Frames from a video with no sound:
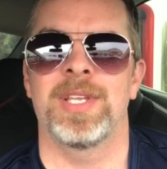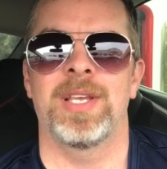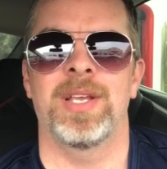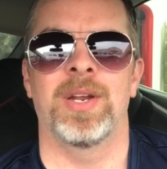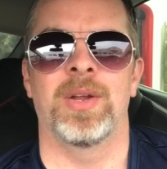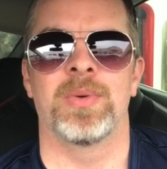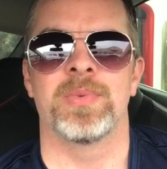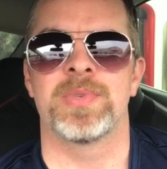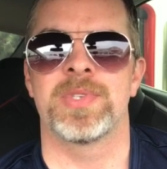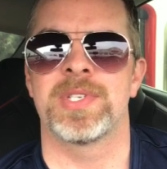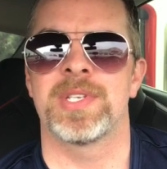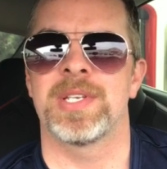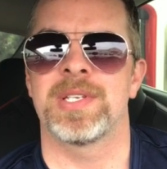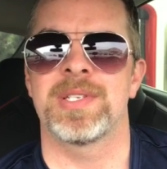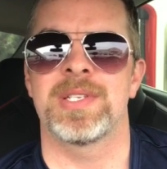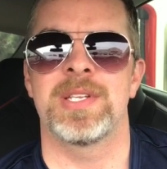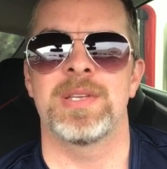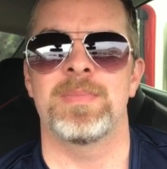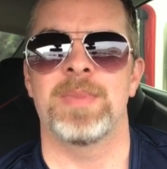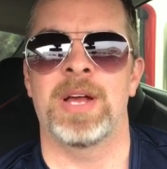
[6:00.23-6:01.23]
you know
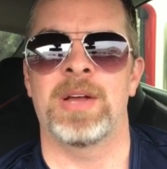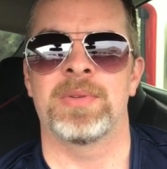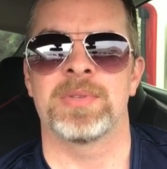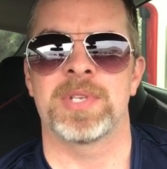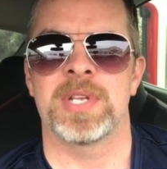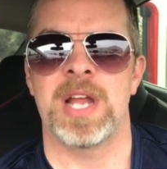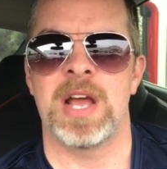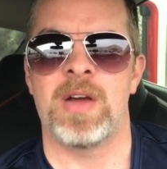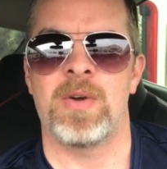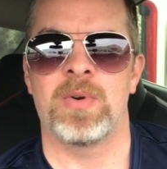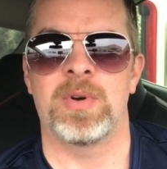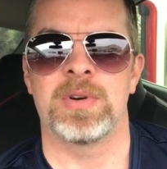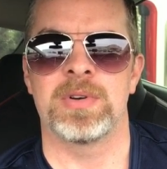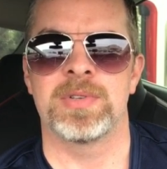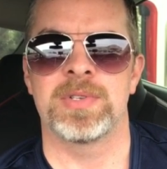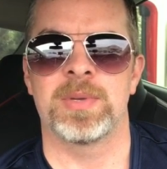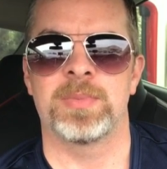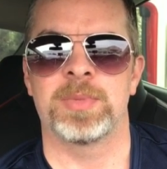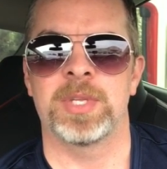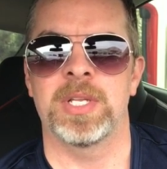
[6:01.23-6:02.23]
60 miles an hour or
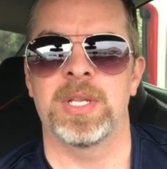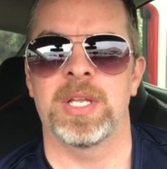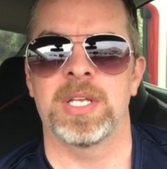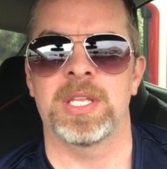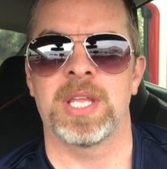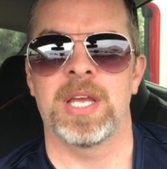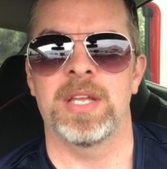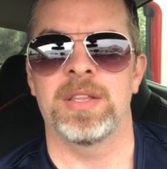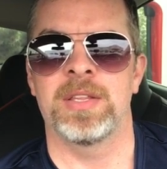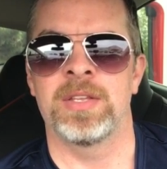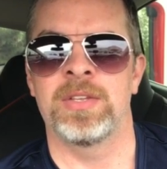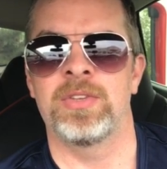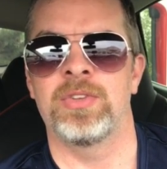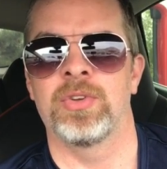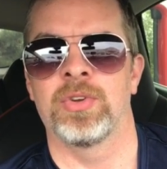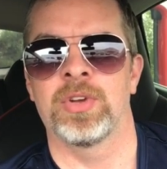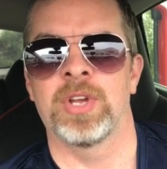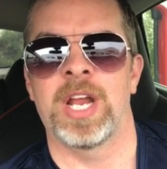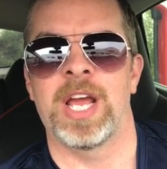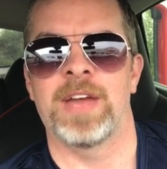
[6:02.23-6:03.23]
something like that that
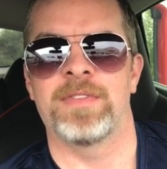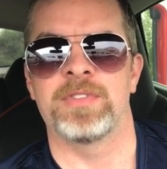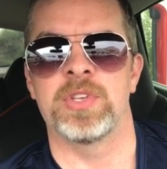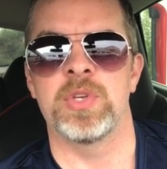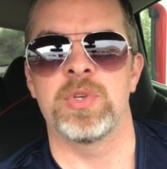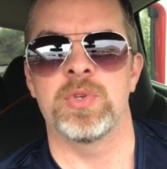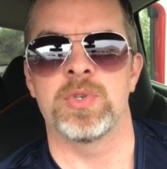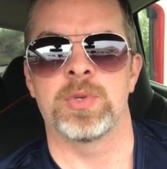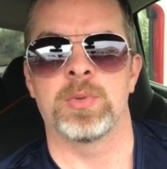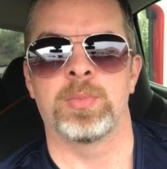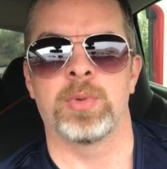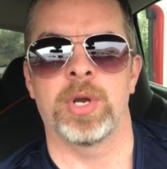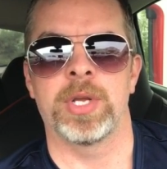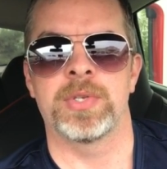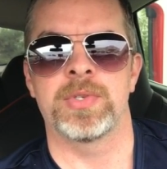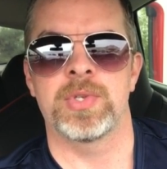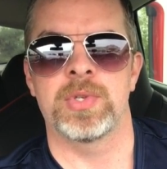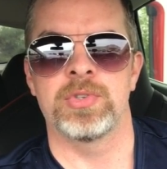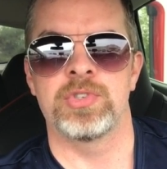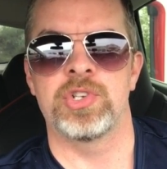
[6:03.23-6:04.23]
you're going to have to use your
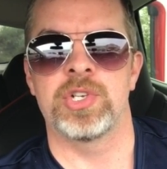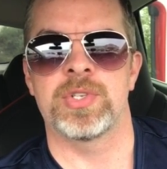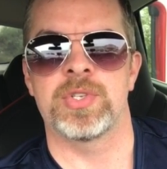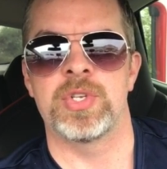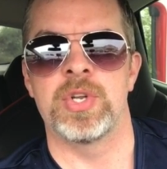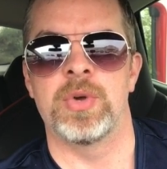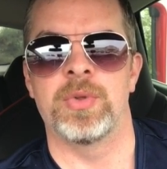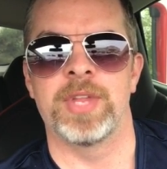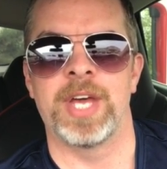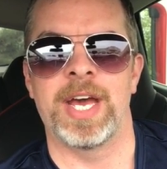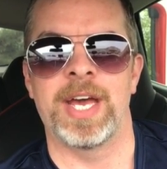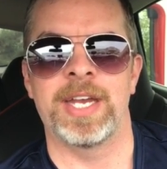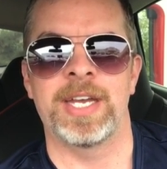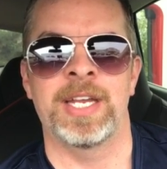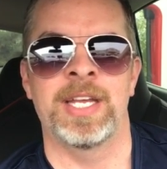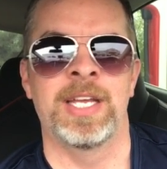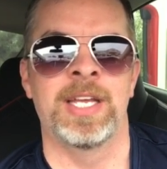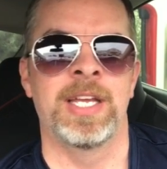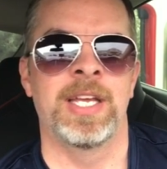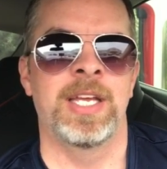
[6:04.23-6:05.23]
brakes. So just know that.
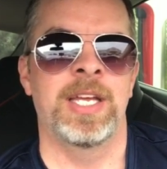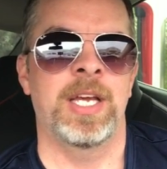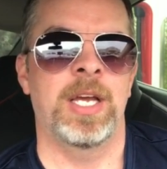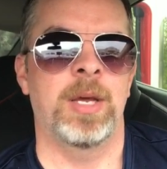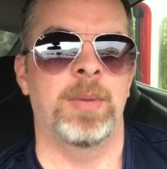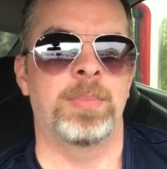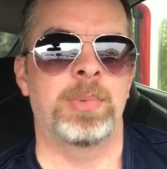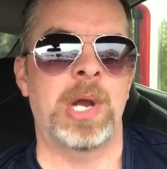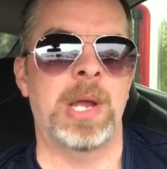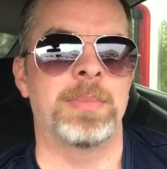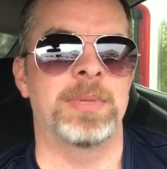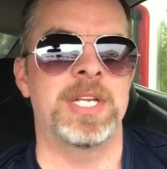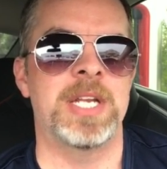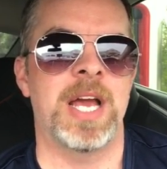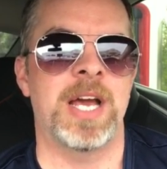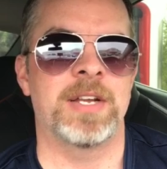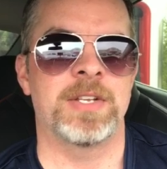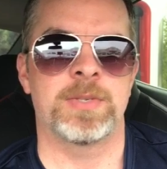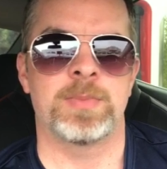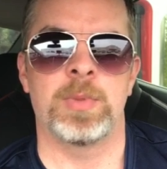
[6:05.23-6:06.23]
Uh, probably
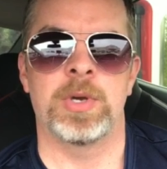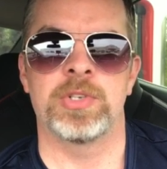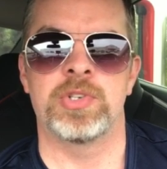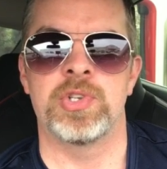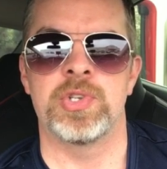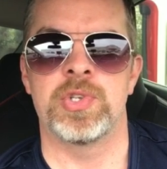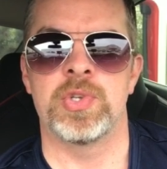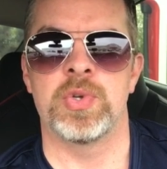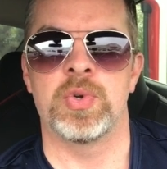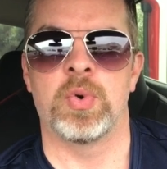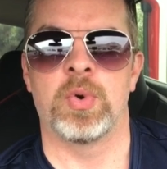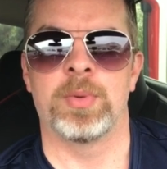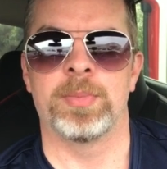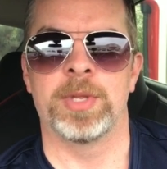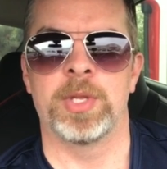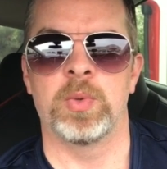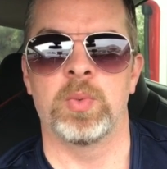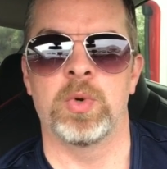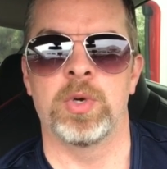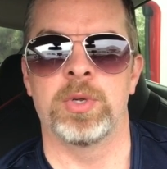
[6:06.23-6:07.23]
not as much as you
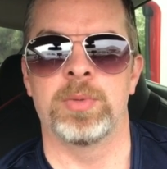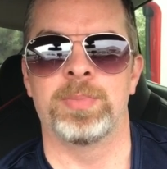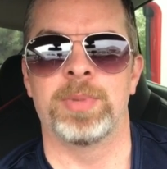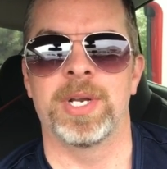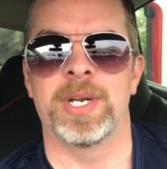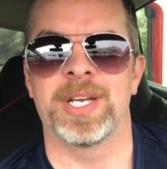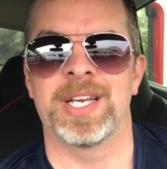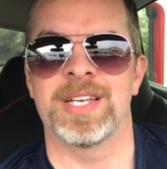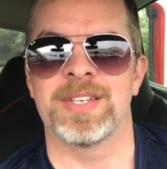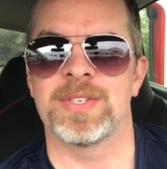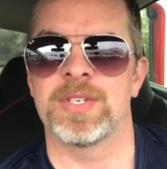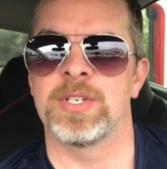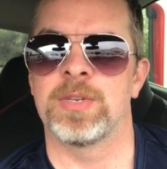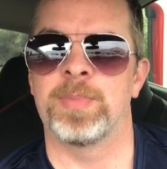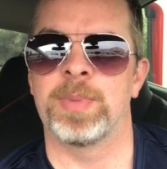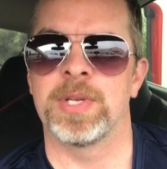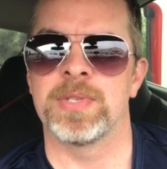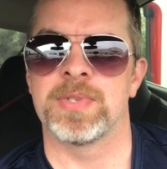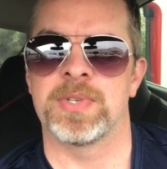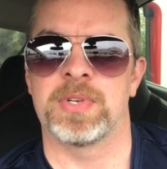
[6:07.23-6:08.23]
normally would, but I guess it
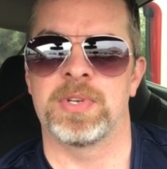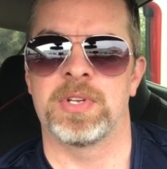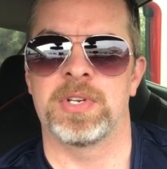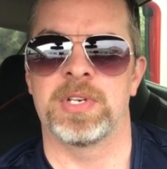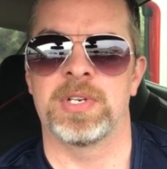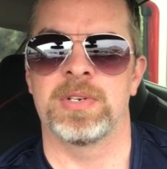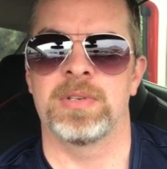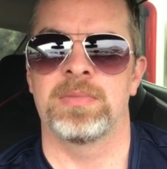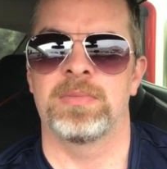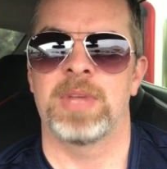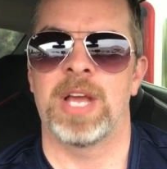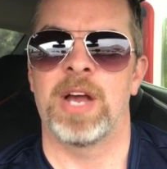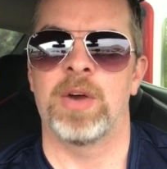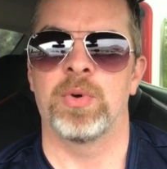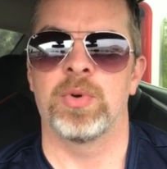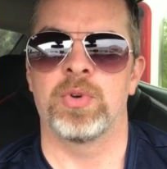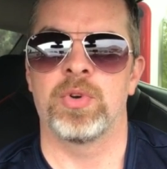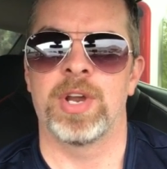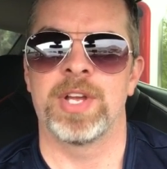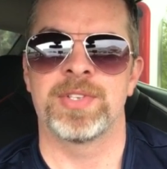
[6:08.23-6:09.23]
depends on
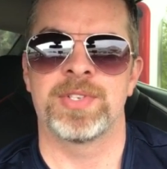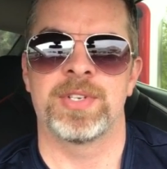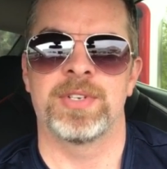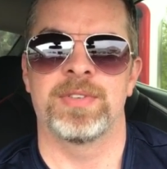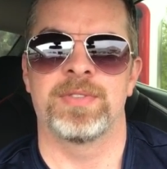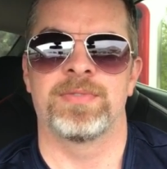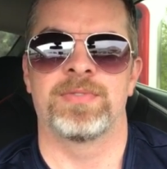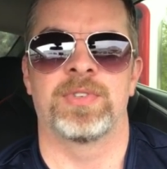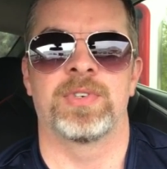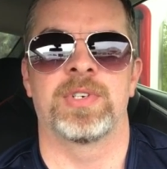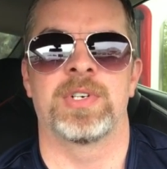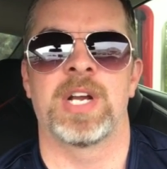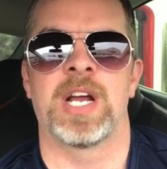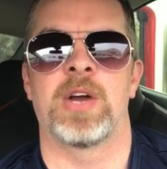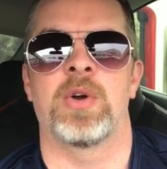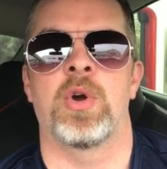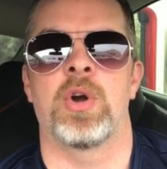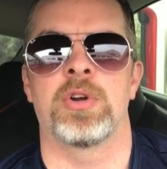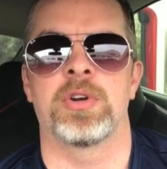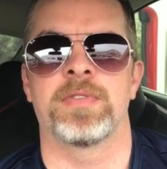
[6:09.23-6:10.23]
how aggressive or
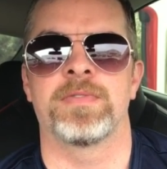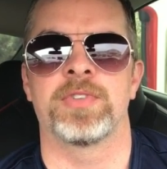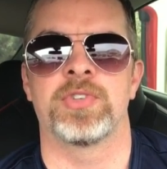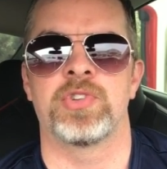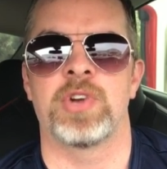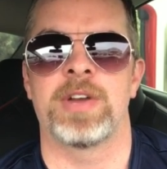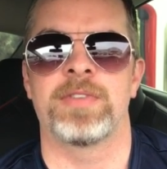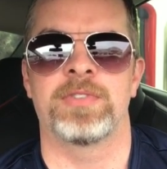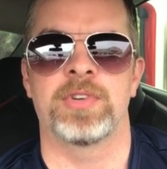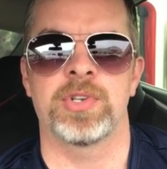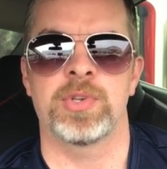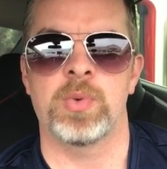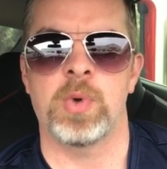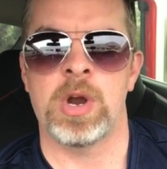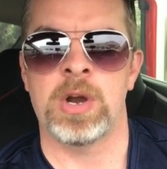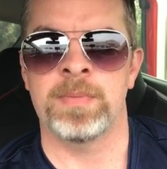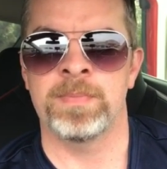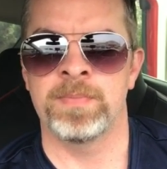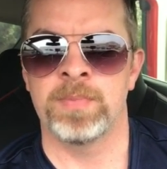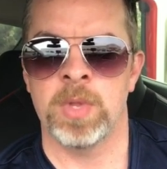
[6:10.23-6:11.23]
how hard of a driver you
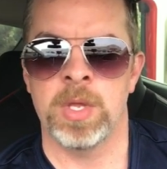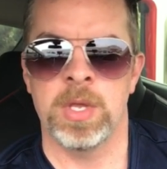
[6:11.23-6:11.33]
are.